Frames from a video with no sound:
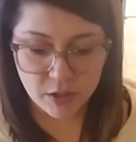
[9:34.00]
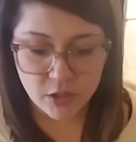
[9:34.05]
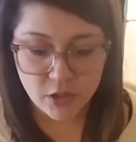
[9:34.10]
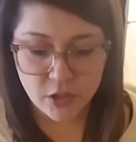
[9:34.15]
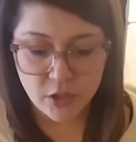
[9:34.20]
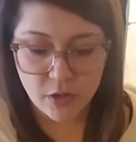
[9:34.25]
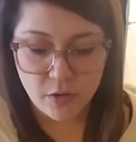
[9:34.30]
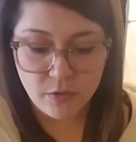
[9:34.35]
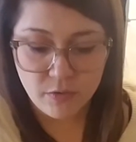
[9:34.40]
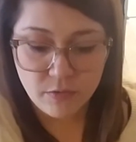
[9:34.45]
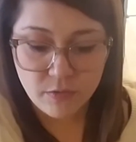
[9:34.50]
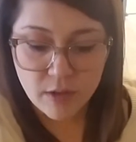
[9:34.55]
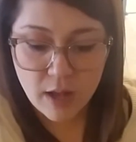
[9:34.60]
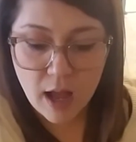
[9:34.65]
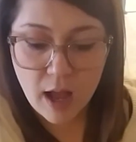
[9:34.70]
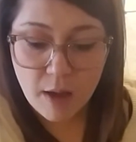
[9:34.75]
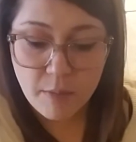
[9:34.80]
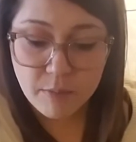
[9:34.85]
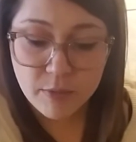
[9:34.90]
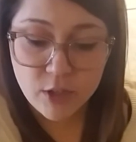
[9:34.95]
So
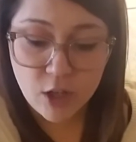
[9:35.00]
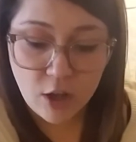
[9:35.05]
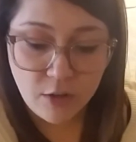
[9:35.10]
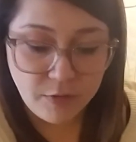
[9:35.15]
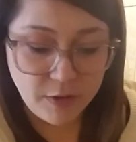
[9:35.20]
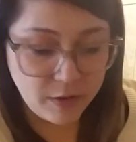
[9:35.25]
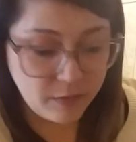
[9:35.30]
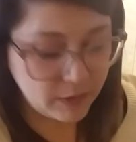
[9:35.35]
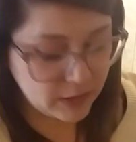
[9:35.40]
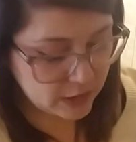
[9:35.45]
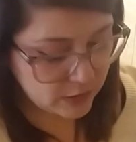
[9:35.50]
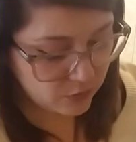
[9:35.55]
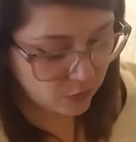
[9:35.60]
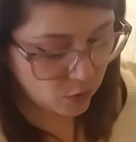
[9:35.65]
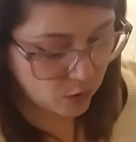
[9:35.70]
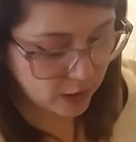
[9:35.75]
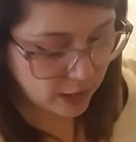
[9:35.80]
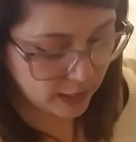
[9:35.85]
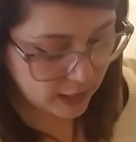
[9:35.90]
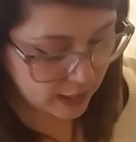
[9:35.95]
Dolphin was
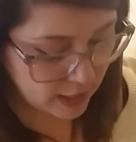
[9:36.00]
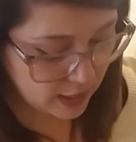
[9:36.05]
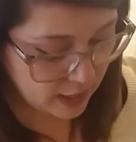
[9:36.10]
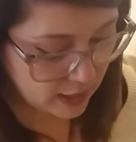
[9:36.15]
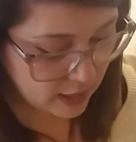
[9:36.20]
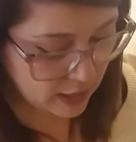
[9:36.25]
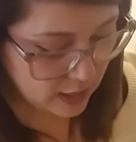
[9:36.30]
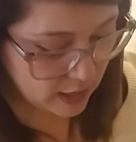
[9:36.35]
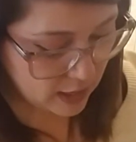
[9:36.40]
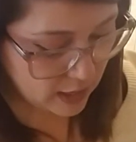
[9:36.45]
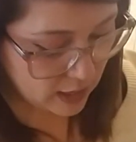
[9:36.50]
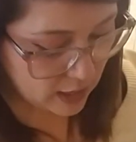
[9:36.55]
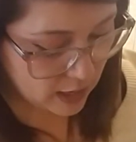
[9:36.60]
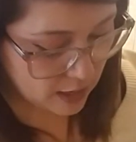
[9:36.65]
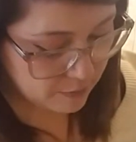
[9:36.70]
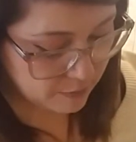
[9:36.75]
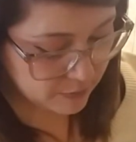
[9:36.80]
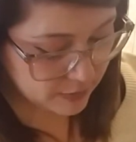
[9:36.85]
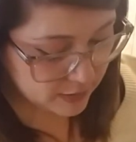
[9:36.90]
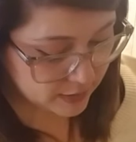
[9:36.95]
40.
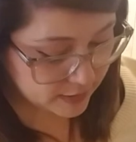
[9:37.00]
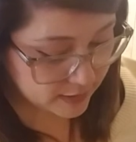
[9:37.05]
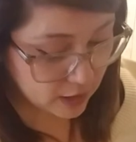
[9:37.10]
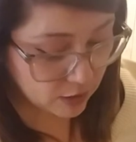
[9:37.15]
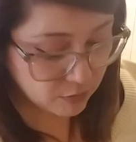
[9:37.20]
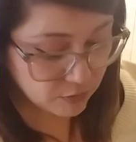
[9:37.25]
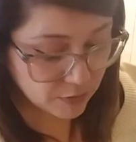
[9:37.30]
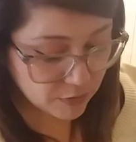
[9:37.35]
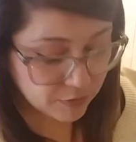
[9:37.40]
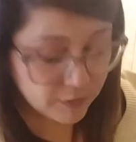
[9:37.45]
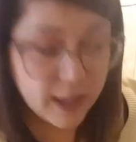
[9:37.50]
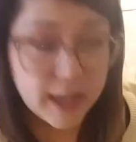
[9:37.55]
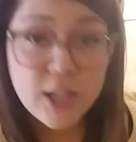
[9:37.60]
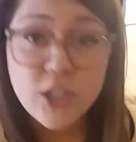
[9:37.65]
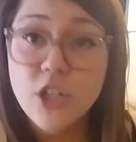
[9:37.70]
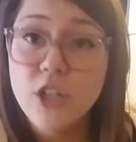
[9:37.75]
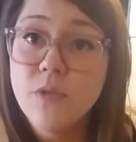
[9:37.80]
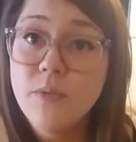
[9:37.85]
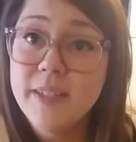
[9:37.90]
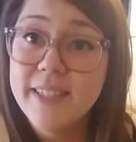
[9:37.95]
The
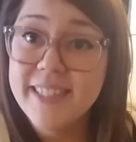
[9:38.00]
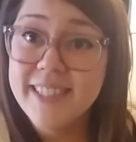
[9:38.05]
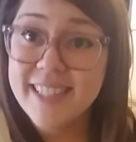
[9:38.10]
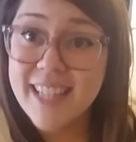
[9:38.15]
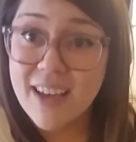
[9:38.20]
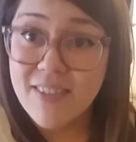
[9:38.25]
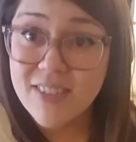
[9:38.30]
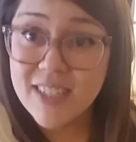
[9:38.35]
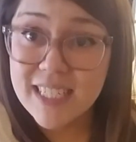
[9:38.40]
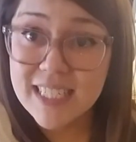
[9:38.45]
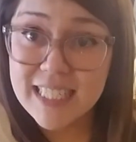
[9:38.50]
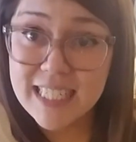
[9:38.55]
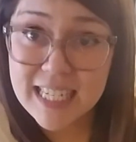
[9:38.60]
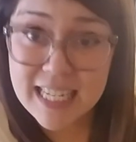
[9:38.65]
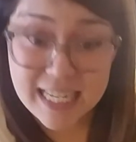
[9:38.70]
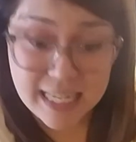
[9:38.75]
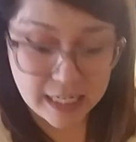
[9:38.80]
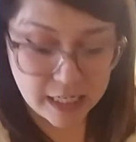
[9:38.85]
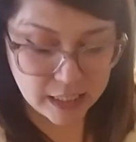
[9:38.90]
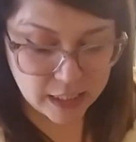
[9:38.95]
self-reflection was
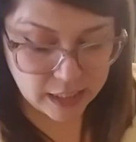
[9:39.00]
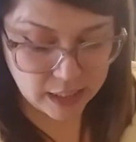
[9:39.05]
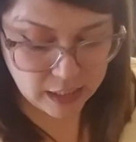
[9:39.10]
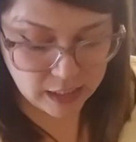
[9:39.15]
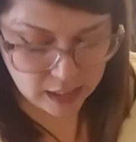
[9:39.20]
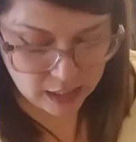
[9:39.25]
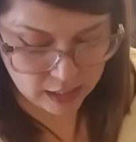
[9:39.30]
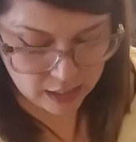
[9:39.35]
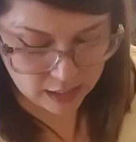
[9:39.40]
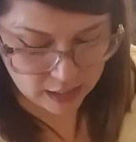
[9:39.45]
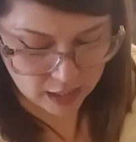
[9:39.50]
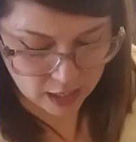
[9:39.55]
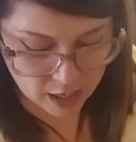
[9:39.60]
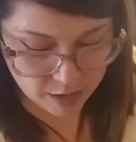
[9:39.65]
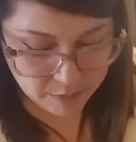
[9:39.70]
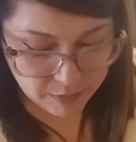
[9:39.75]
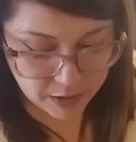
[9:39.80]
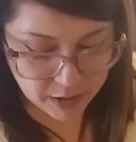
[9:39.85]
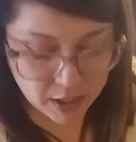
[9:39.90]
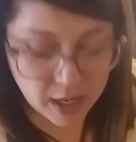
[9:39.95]
17.
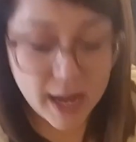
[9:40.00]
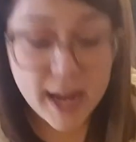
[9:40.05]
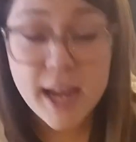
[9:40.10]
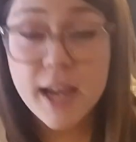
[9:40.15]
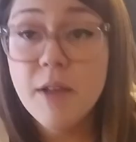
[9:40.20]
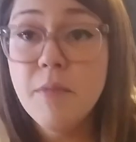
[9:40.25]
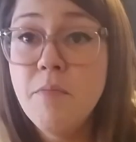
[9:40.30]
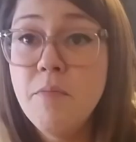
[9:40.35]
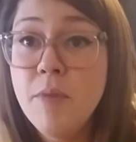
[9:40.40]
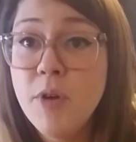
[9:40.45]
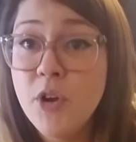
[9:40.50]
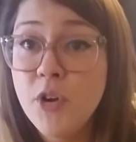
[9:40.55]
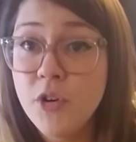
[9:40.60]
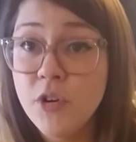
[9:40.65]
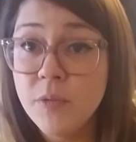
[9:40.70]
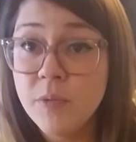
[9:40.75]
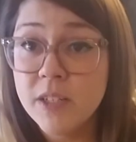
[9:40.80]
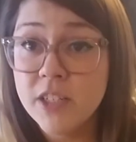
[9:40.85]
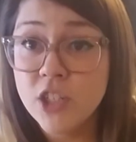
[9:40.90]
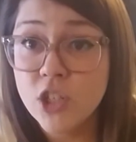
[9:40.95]
Egg
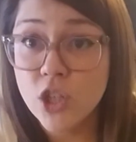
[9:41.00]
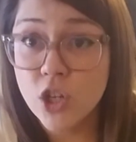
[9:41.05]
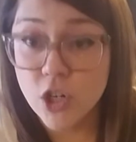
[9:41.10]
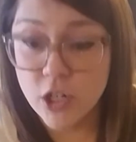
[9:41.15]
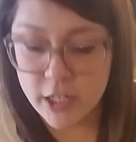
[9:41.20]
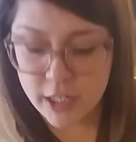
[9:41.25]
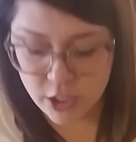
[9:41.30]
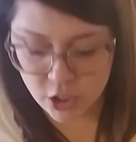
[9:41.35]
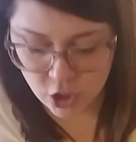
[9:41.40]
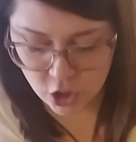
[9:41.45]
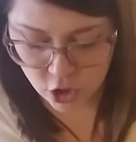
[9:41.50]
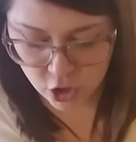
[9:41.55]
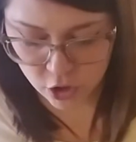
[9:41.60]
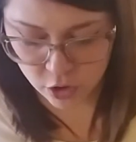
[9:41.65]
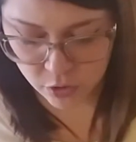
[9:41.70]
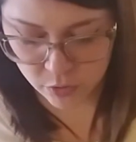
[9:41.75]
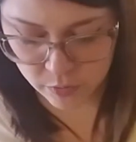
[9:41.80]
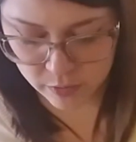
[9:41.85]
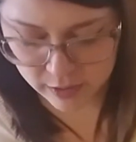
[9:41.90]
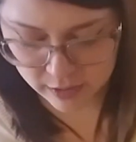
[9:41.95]
Moon was
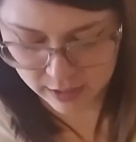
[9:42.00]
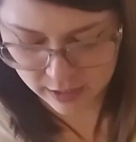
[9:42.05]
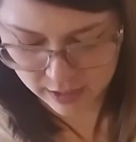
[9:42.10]
32.